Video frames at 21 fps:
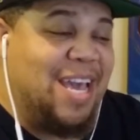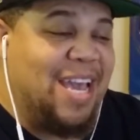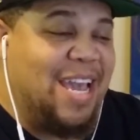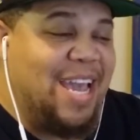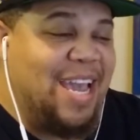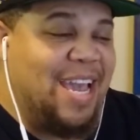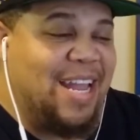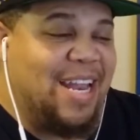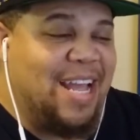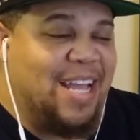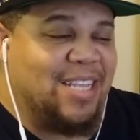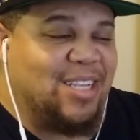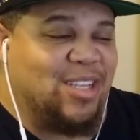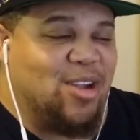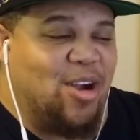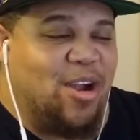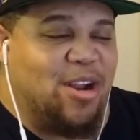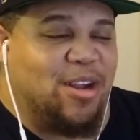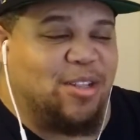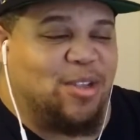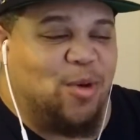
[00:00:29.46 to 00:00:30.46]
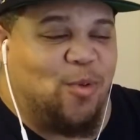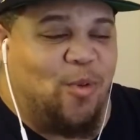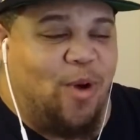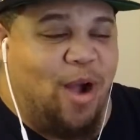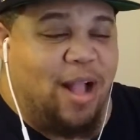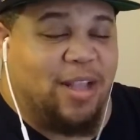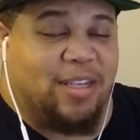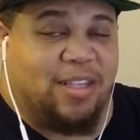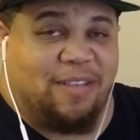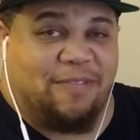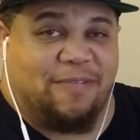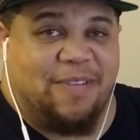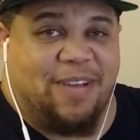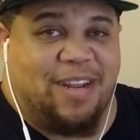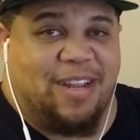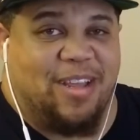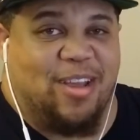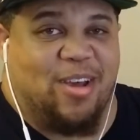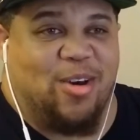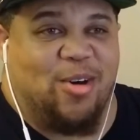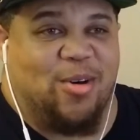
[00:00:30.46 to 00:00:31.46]
and I started to watch the
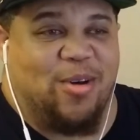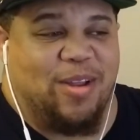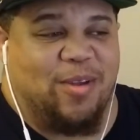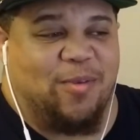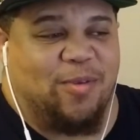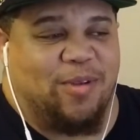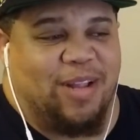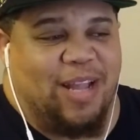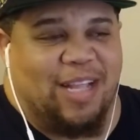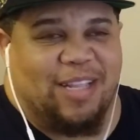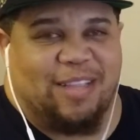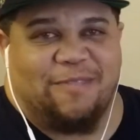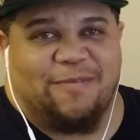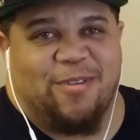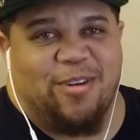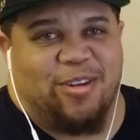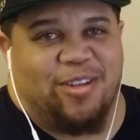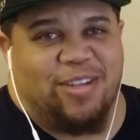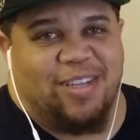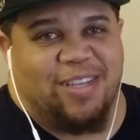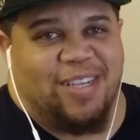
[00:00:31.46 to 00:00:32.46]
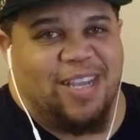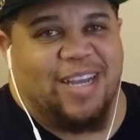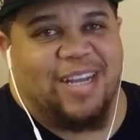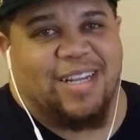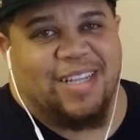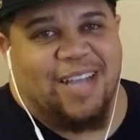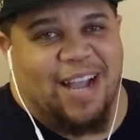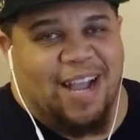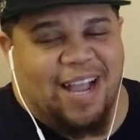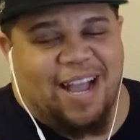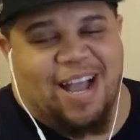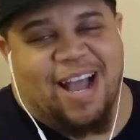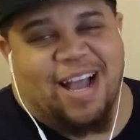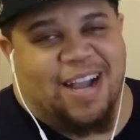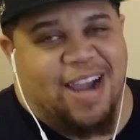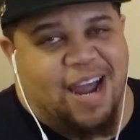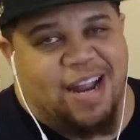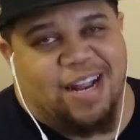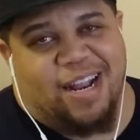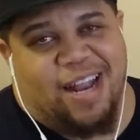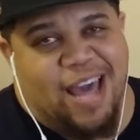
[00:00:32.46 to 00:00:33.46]
video, and like the first 10 seconds, I, I
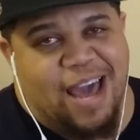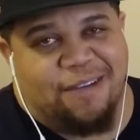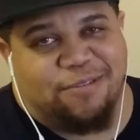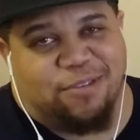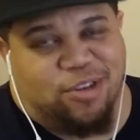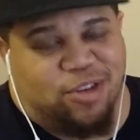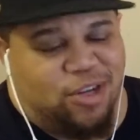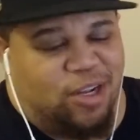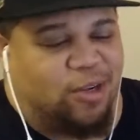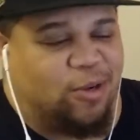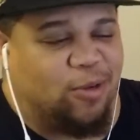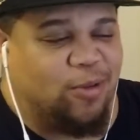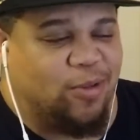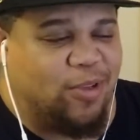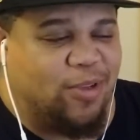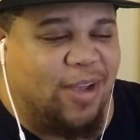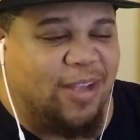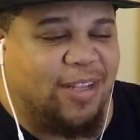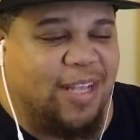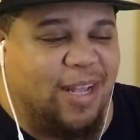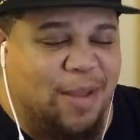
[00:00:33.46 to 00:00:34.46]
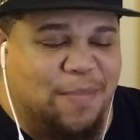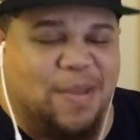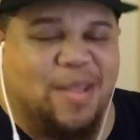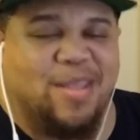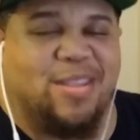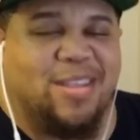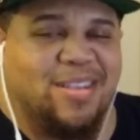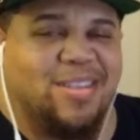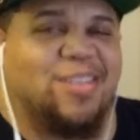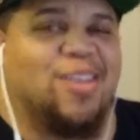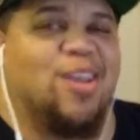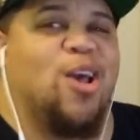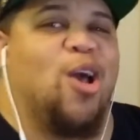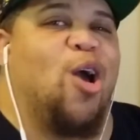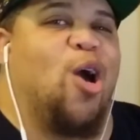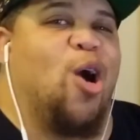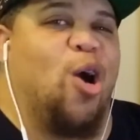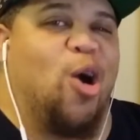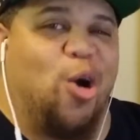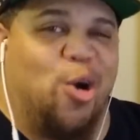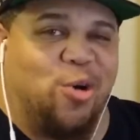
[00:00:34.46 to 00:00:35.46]
kind of laughed and chuckled. So I was like, let me just
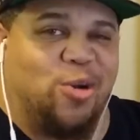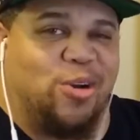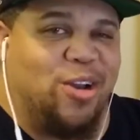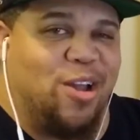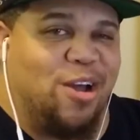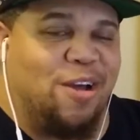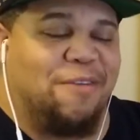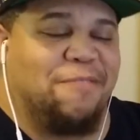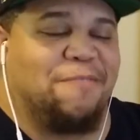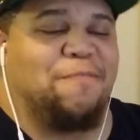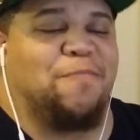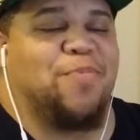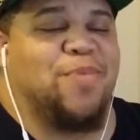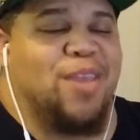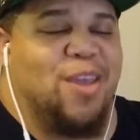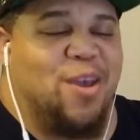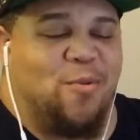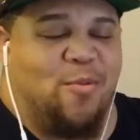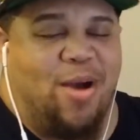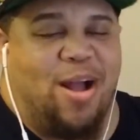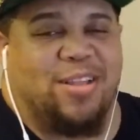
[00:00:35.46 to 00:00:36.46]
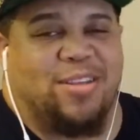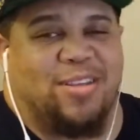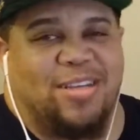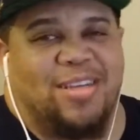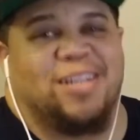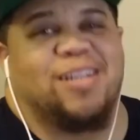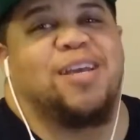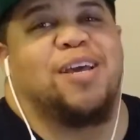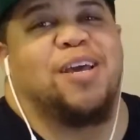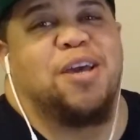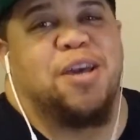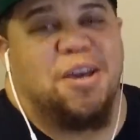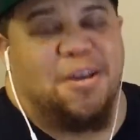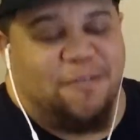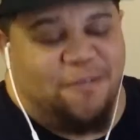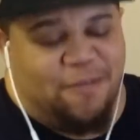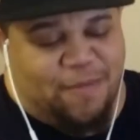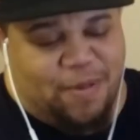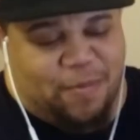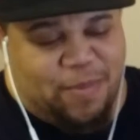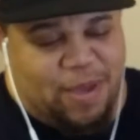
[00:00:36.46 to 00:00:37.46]
hold it off and watch it
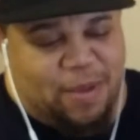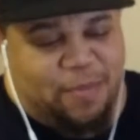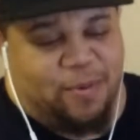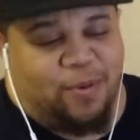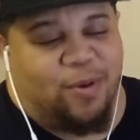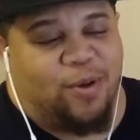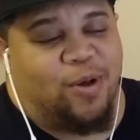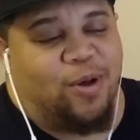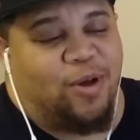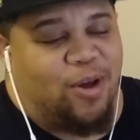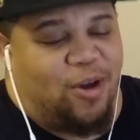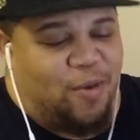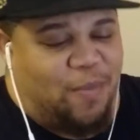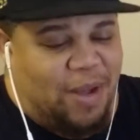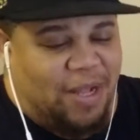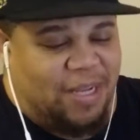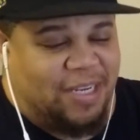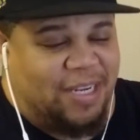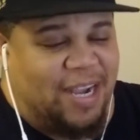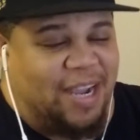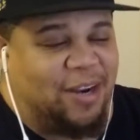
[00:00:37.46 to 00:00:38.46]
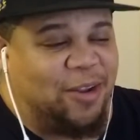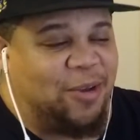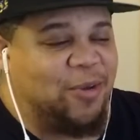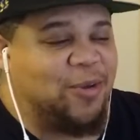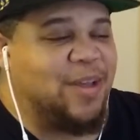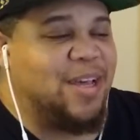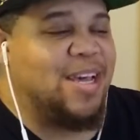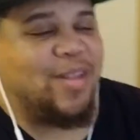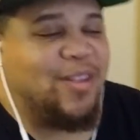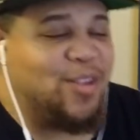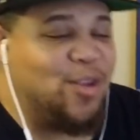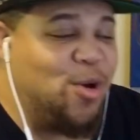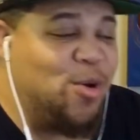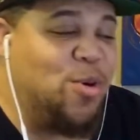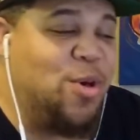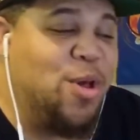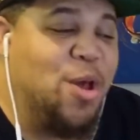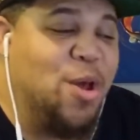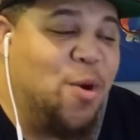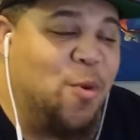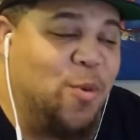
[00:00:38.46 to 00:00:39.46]
for my people on my channel.
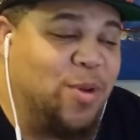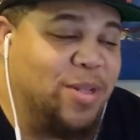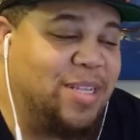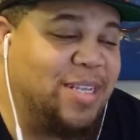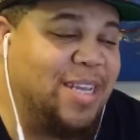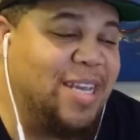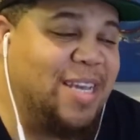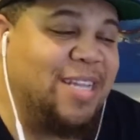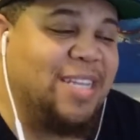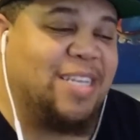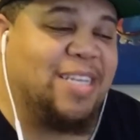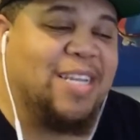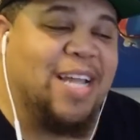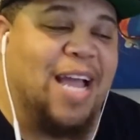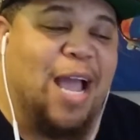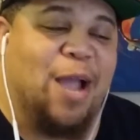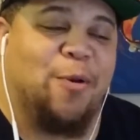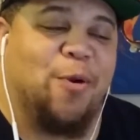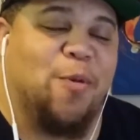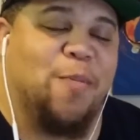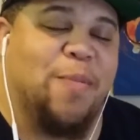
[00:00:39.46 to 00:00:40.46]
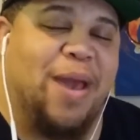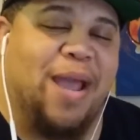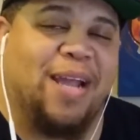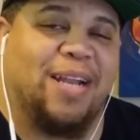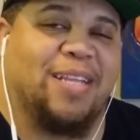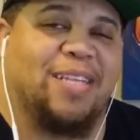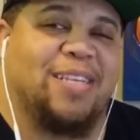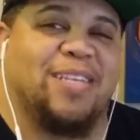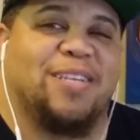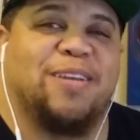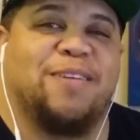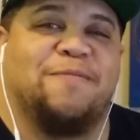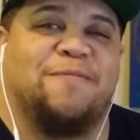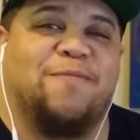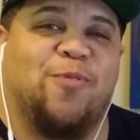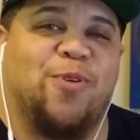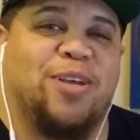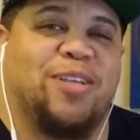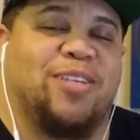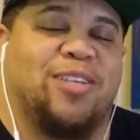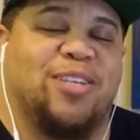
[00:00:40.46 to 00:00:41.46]
So once again, it's Tyrone Magnus,
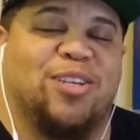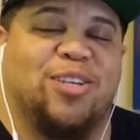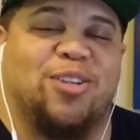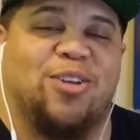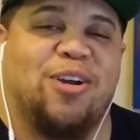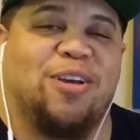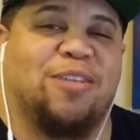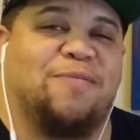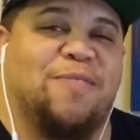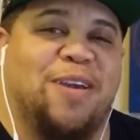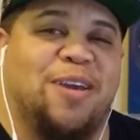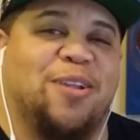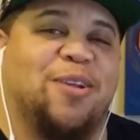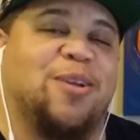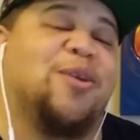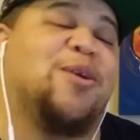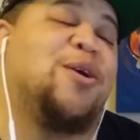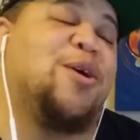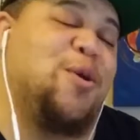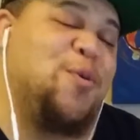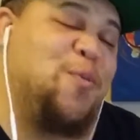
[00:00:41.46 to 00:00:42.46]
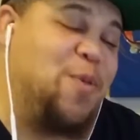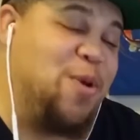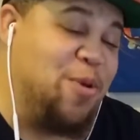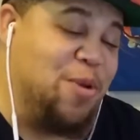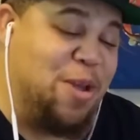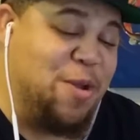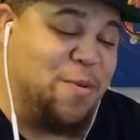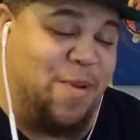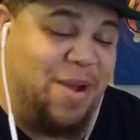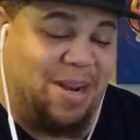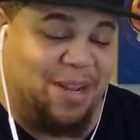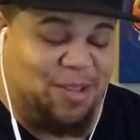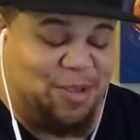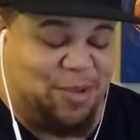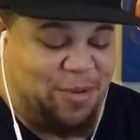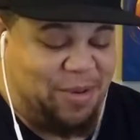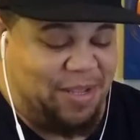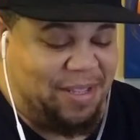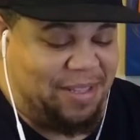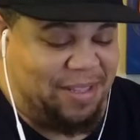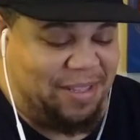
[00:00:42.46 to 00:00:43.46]
voices Darth Vader. We're going to get right
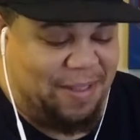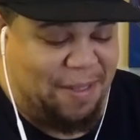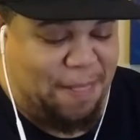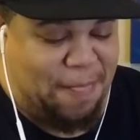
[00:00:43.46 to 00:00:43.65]
into it.